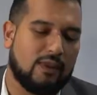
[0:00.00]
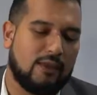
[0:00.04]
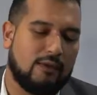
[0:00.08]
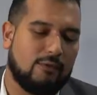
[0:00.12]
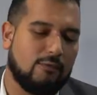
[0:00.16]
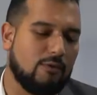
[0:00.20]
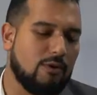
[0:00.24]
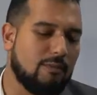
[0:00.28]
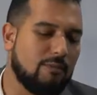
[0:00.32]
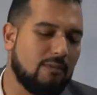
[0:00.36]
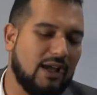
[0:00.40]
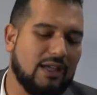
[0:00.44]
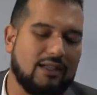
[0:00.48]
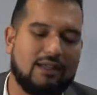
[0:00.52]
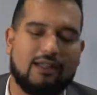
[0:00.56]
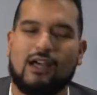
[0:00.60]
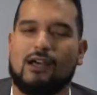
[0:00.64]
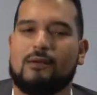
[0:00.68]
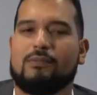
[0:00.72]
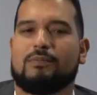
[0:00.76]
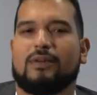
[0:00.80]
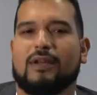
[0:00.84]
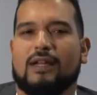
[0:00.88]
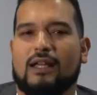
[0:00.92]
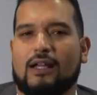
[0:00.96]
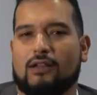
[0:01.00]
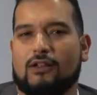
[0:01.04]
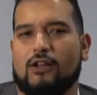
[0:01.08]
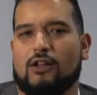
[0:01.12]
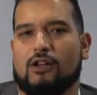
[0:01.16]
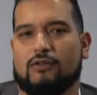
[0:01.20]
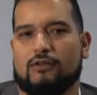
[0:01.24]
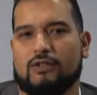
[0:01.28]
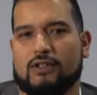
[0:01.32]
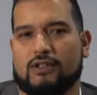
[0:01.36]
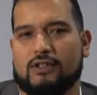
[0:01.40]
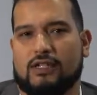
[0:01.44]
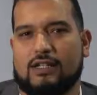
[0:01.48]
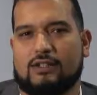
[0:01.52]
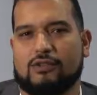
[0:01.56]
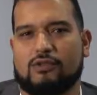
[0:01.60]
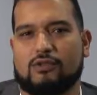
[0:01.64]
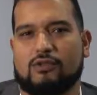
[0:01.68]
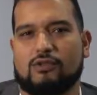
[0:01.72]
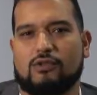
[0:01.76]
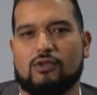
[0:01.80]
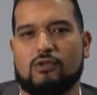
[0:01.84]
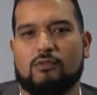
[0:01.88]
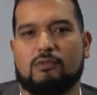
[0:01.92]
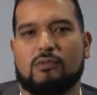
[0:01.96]
we might not pay a lot of
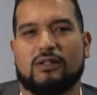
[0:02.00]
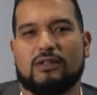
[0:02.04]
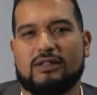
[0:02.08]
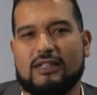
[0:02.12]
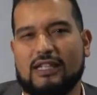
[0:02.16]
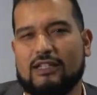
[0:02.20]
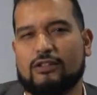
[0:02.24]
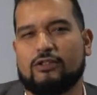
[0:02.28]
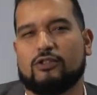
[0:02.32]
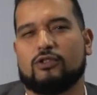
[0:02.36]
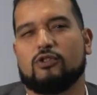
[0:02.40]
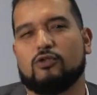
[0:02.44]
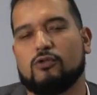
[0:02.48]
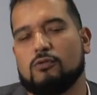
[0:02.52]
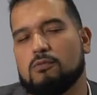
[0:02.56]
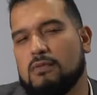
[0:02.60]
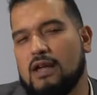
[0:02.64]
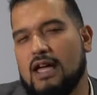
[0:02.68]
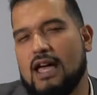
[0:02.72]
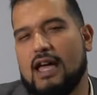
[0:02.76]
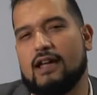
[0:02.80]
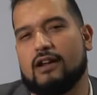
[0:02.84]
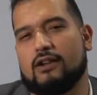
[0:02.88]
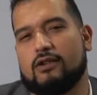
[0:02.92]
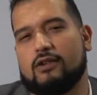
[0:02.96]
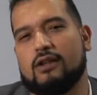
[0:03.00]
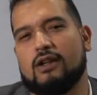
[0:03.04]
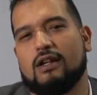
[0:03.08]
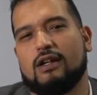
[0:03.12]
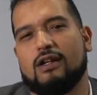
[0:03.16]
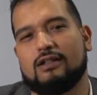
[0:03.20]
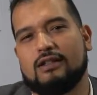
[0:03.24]
attention to, but they do matter.